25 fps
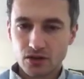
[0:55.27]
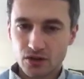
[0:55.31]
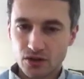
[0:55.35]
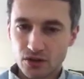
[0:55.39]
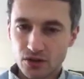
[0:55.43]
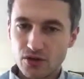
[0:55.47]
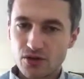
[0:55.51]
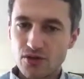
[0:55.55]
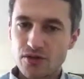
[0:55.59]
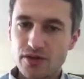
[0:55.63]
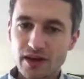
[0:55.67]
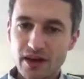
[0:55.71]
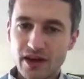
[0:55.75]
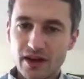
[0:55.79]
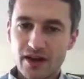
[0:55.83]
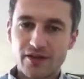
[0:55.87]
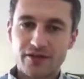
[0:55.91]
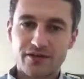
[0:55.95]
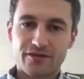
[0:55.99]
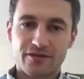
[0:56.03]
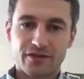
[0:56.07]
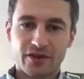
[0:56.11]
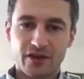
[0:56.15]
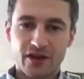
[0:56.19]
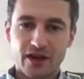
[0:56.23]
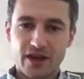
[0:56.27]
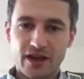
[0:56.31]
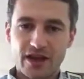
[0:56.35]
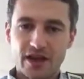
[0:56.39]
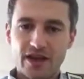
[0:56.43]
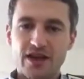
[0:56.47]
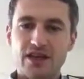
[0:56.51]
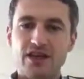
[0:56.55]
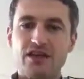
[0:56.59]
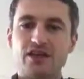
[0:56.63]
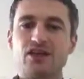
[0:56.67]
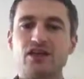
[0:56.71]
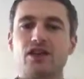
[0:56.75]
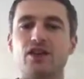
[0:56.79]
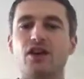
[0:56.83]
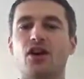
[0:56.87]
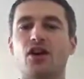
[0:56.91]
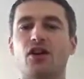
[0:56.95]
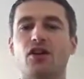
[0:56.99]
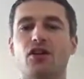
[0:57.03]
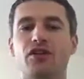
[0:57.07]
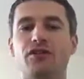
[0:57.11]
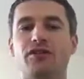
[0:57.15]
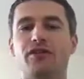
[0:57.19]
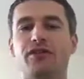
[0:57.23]
do that for each
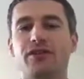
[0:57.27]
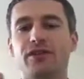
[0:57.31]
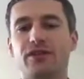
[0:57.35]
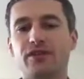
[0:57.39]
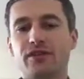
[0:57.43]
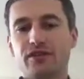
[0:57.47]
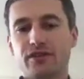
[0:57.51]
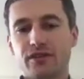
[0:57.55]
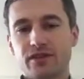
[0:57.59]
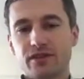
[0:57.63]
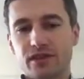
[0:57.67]
of